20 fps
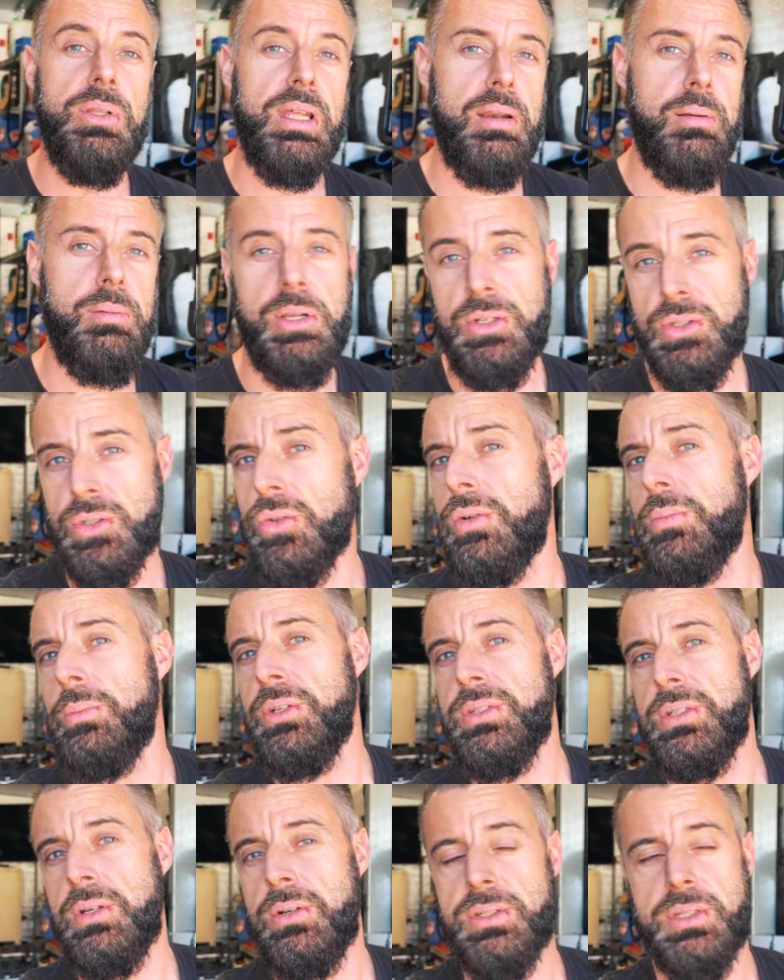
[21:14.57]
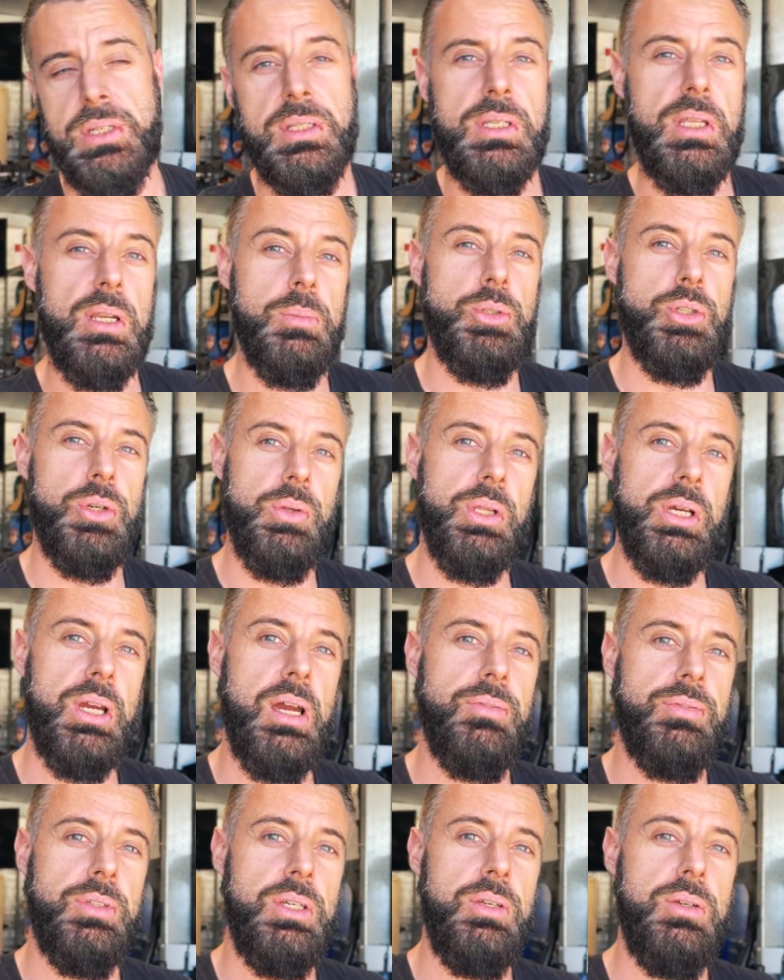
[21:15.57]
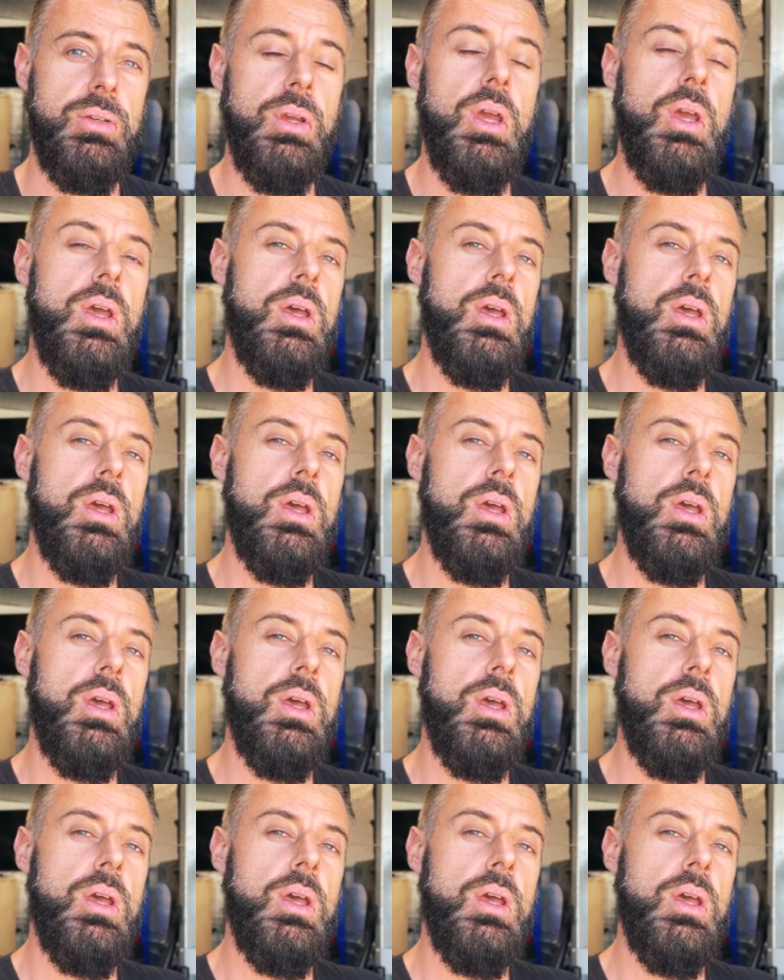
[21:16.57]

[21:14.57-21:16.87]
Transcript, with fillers: Let him know you saw him on 0 to 60, and I'm sure he'll look after you.